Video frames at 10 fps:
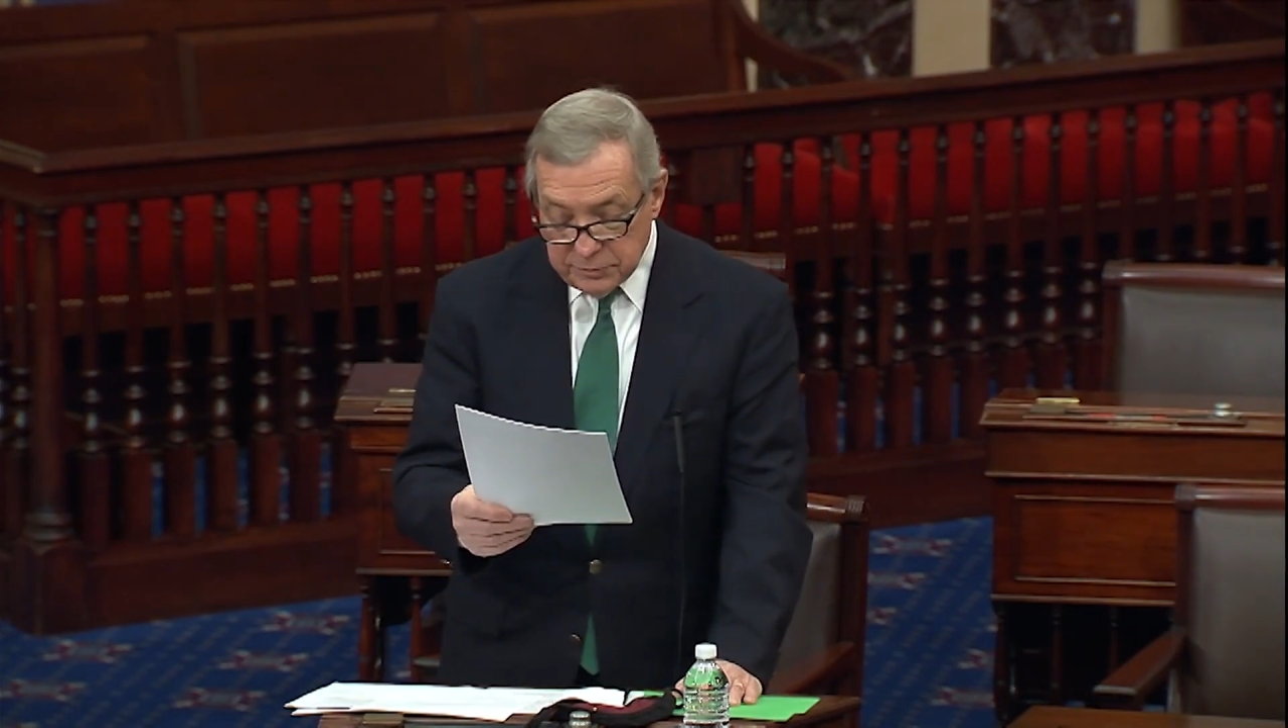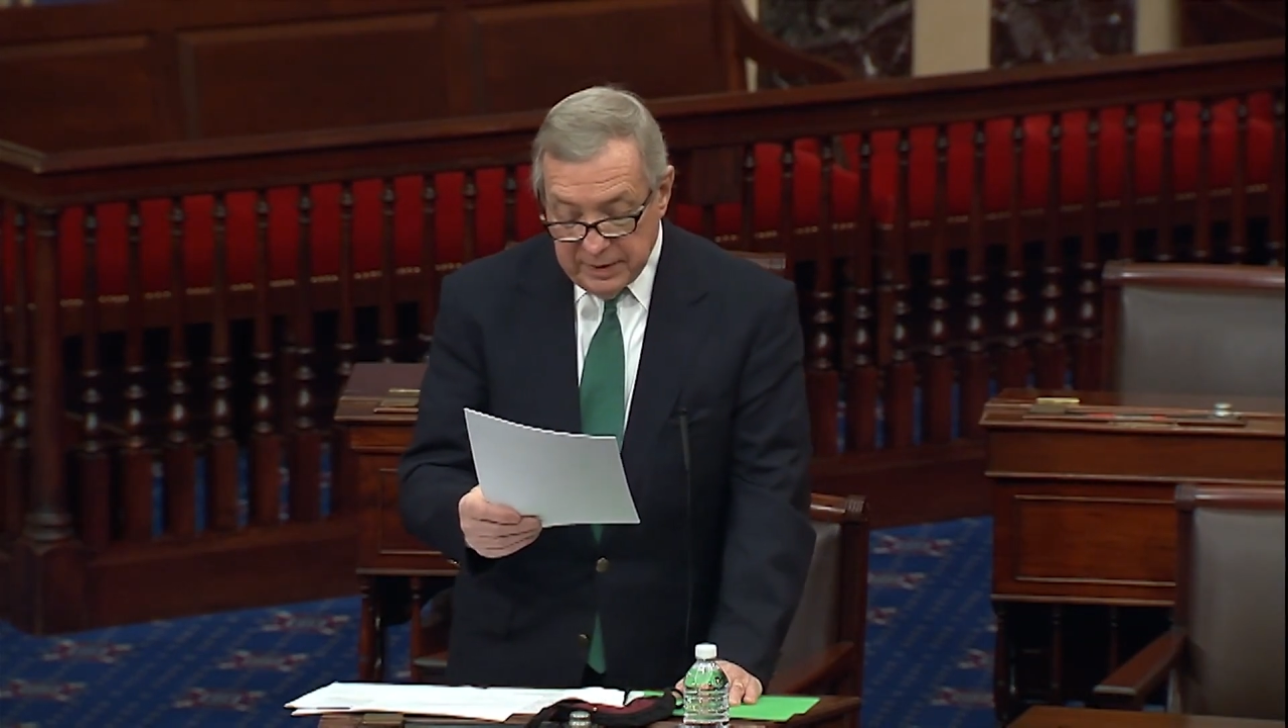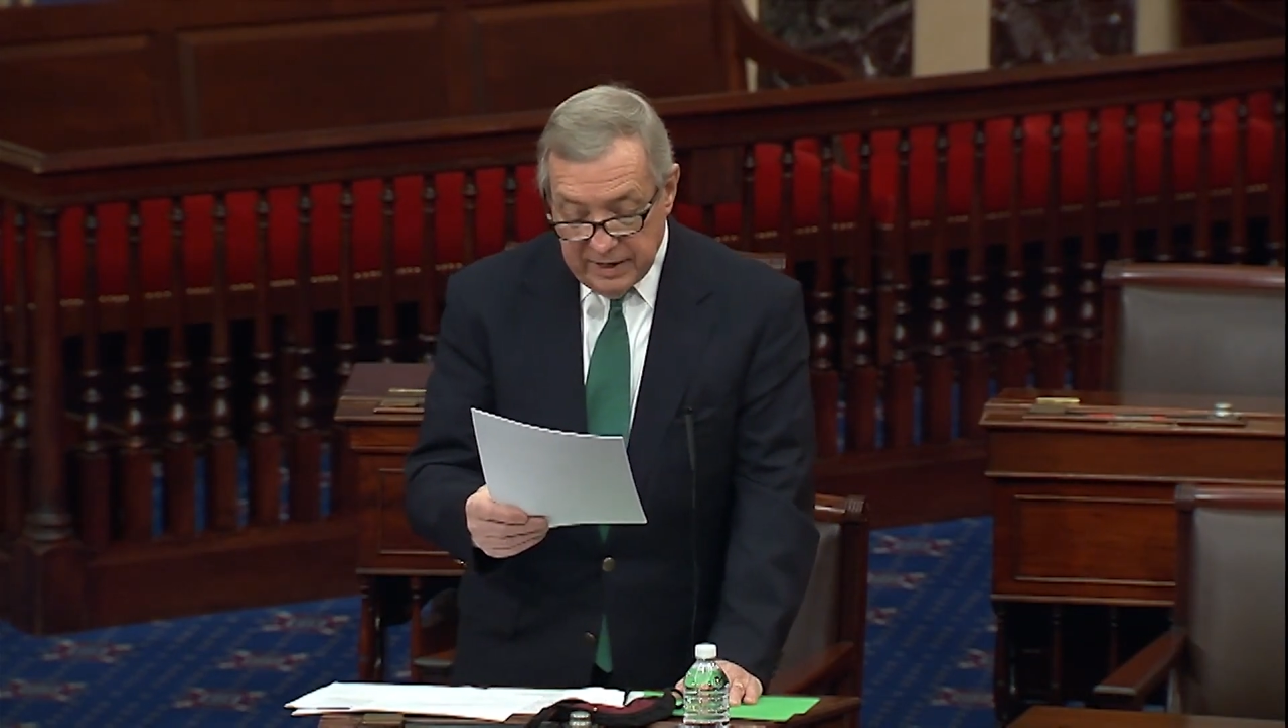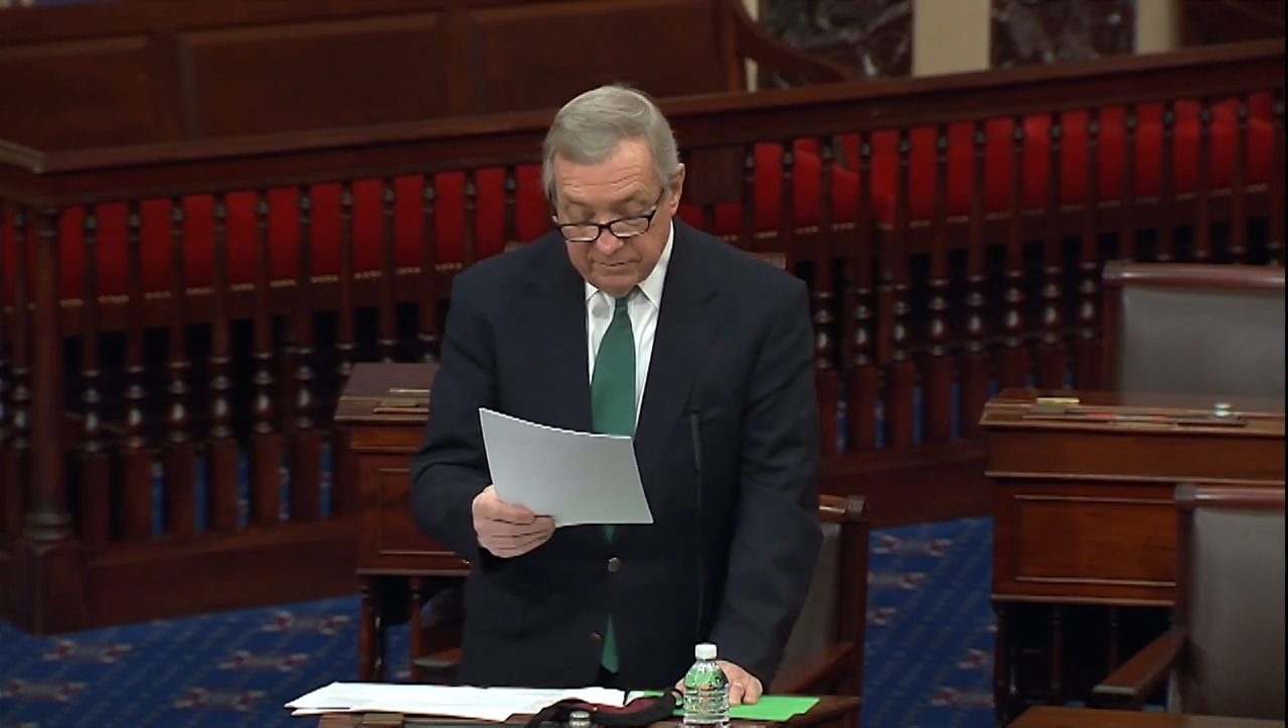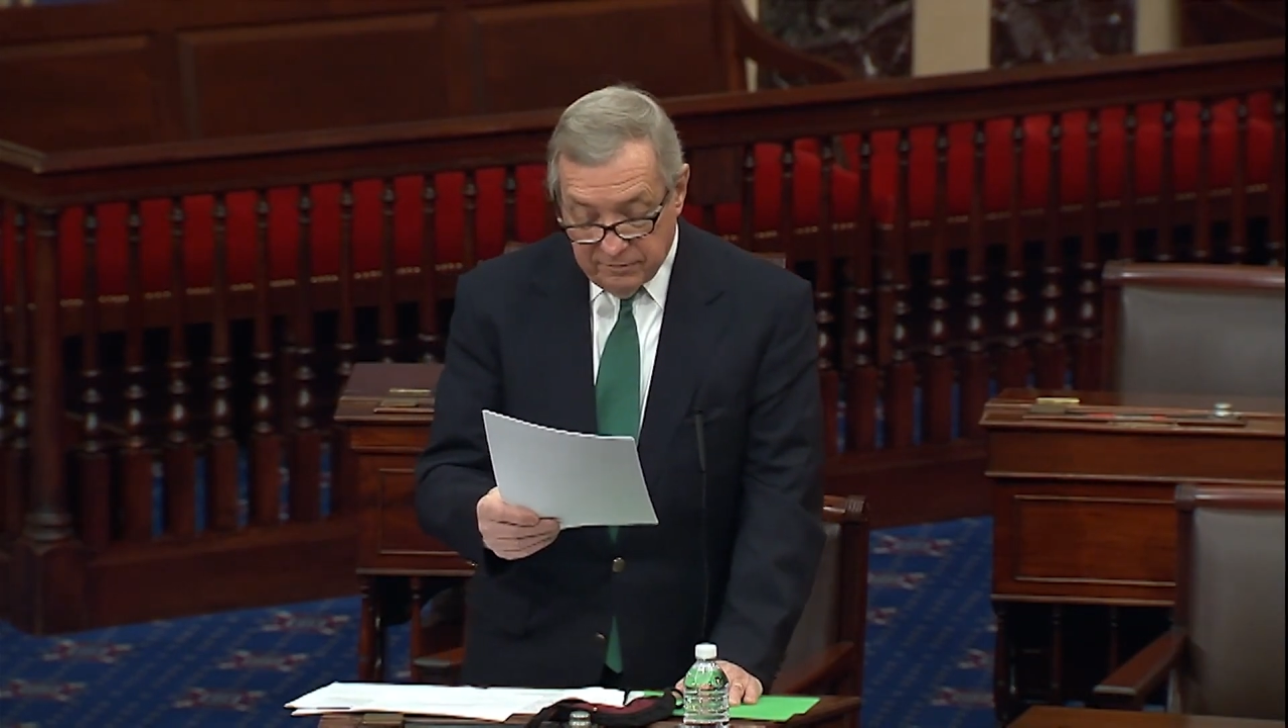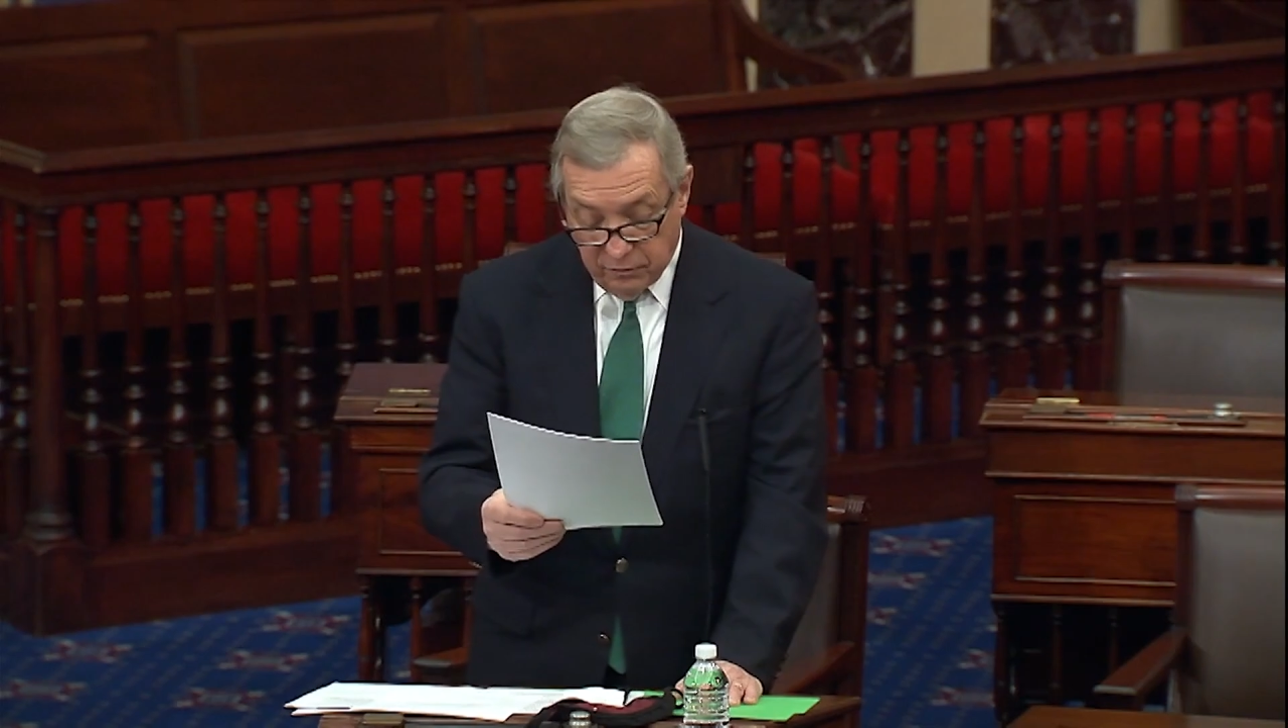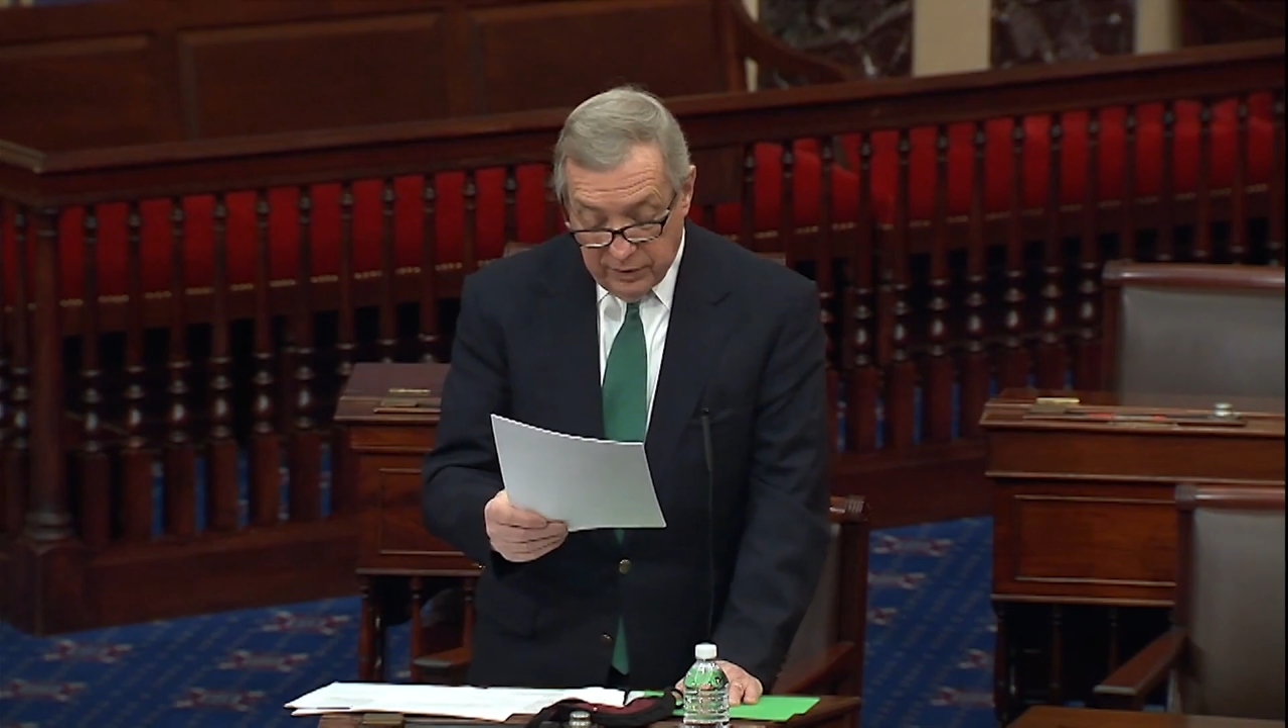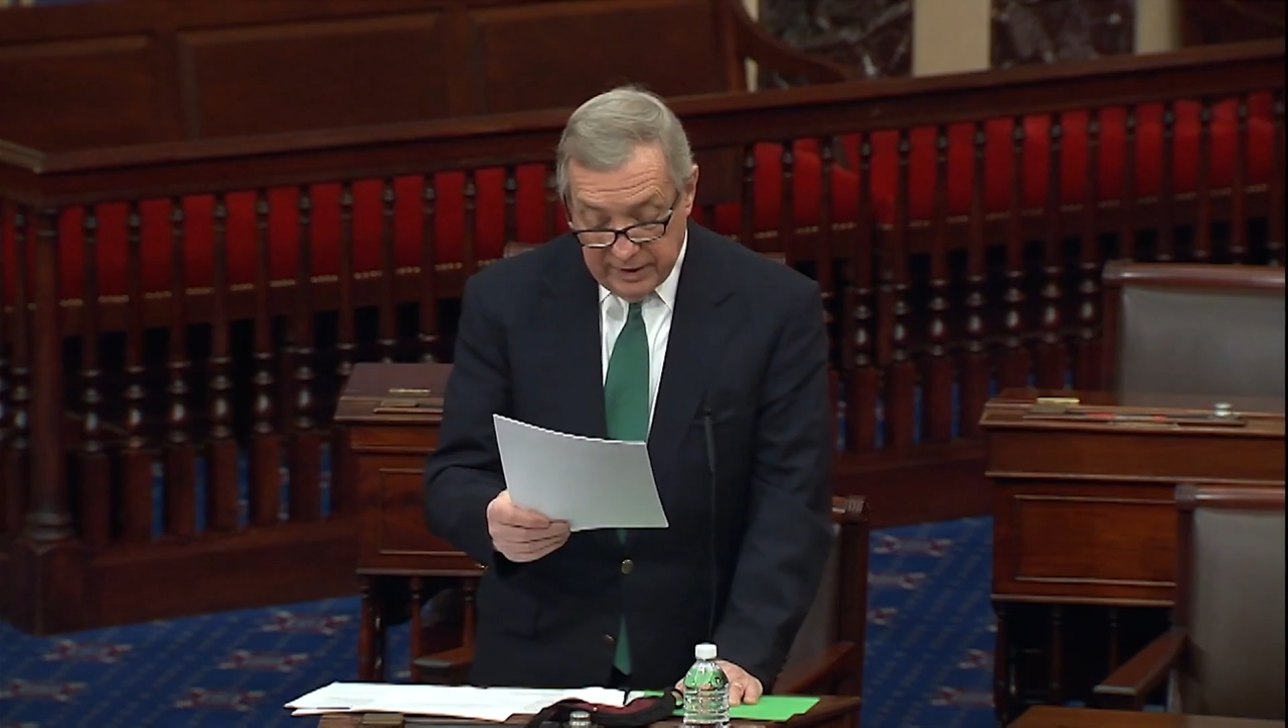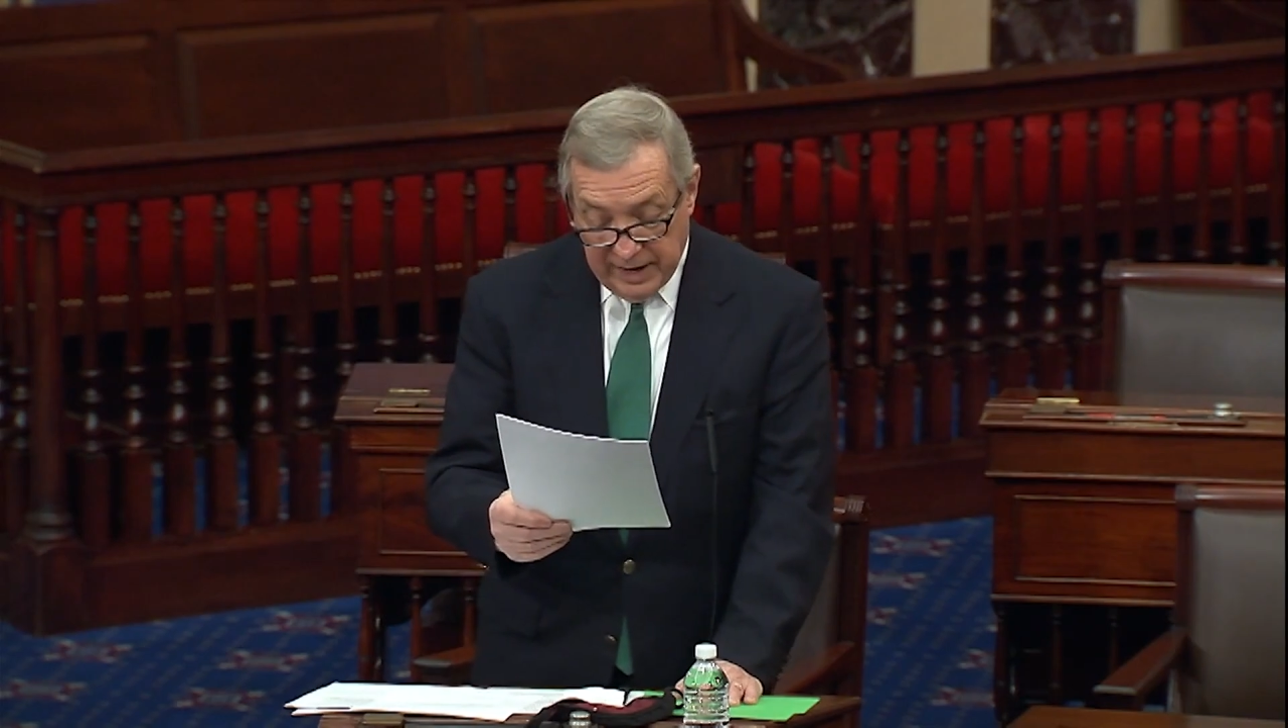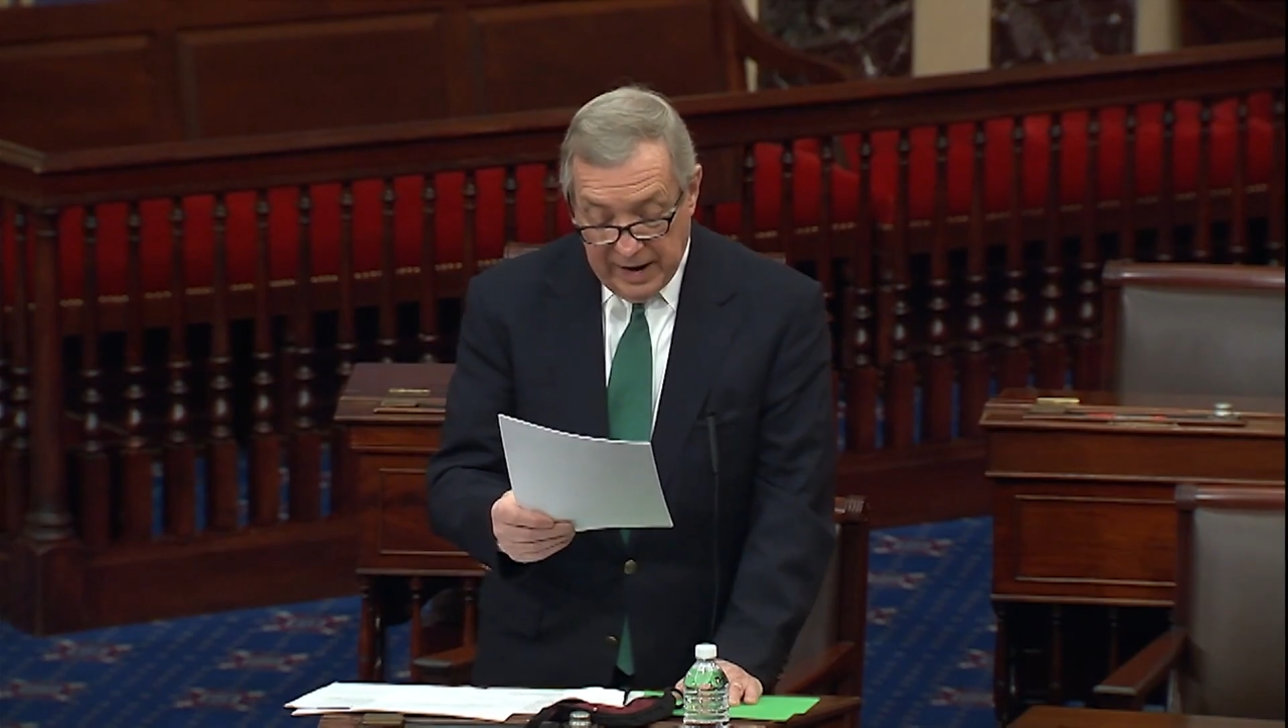may have
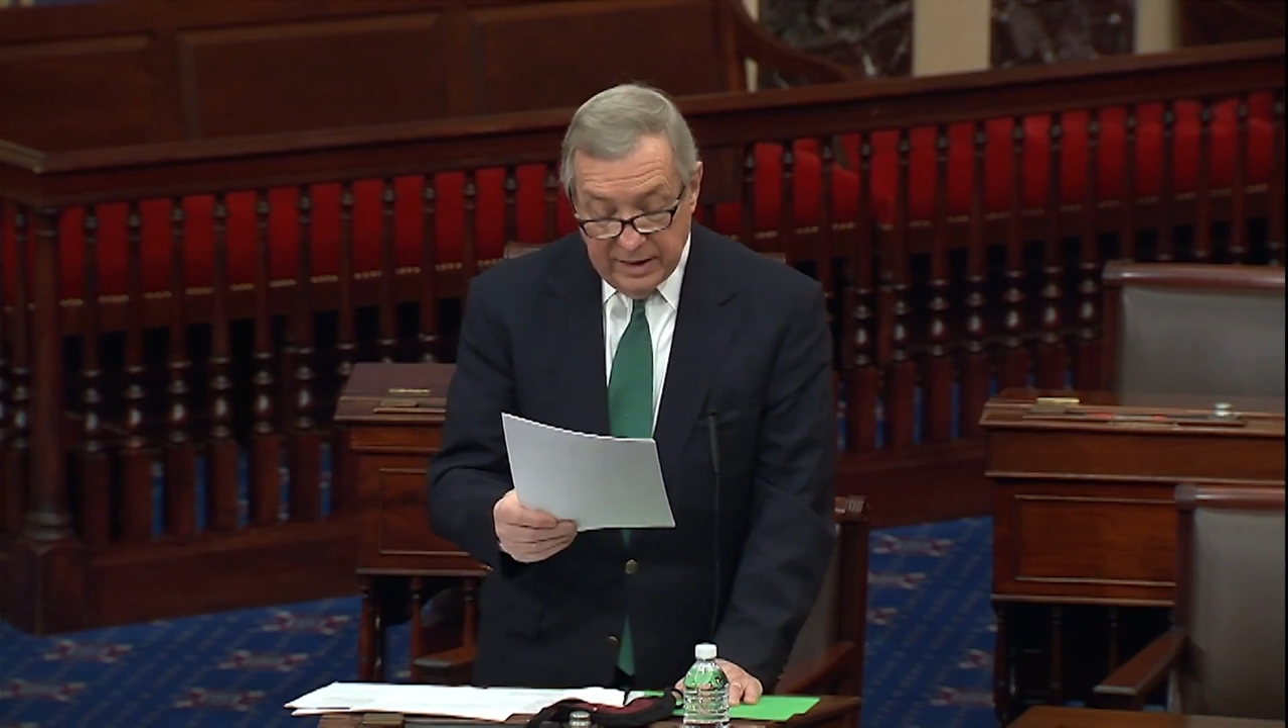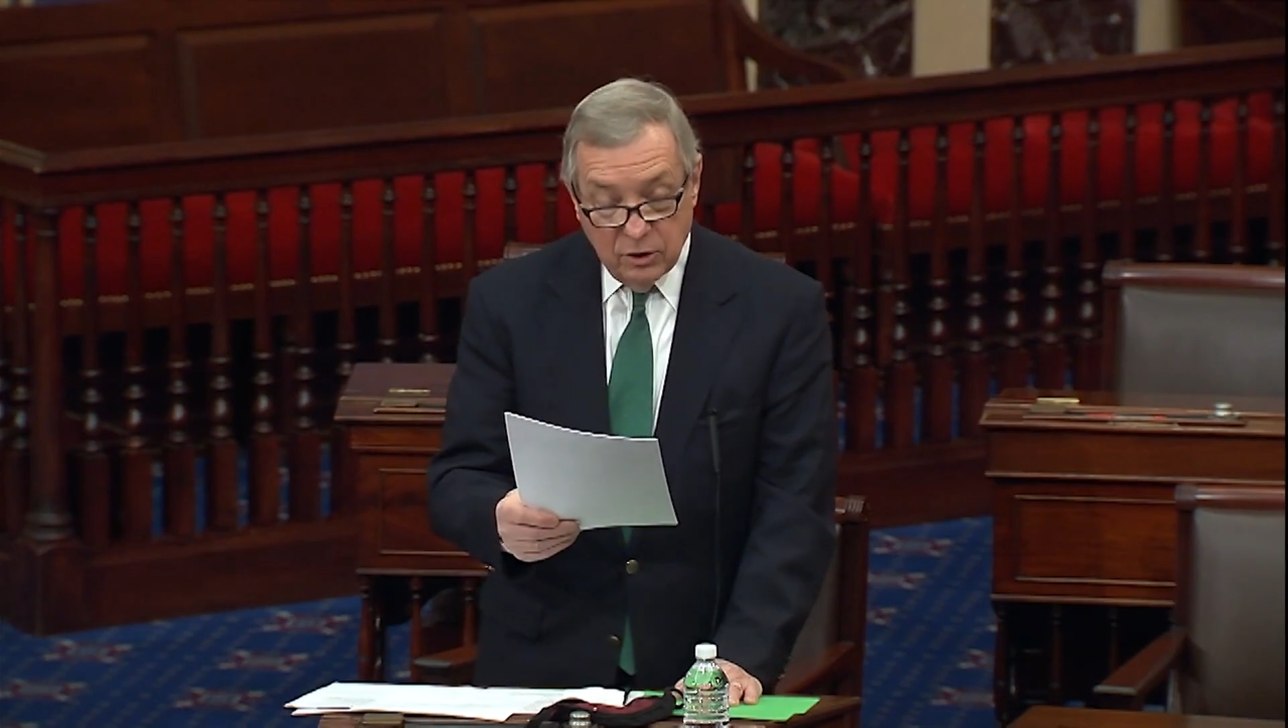avoided high